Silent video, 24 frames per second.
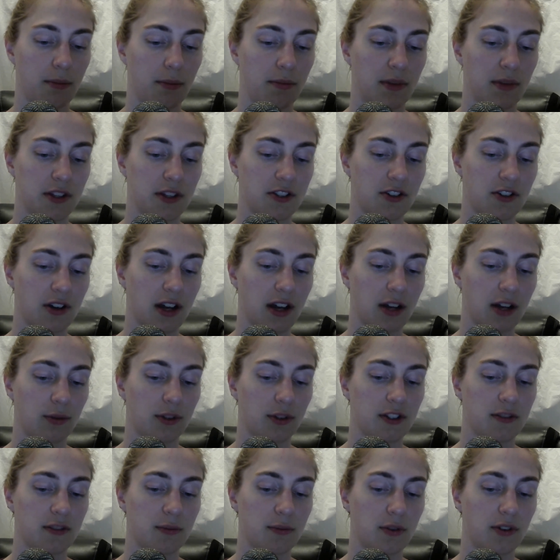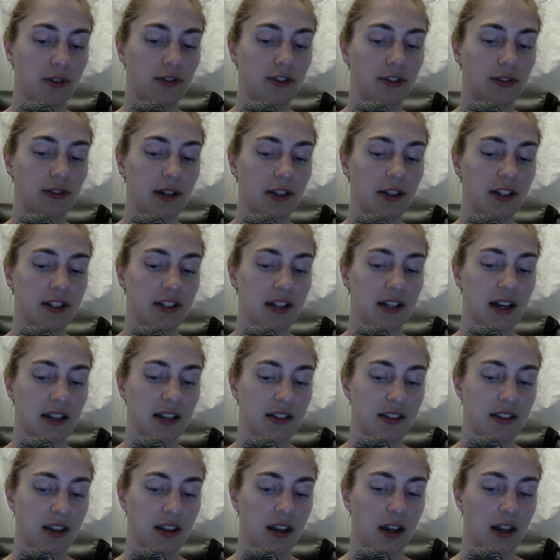Mr. Edwards moved around the desk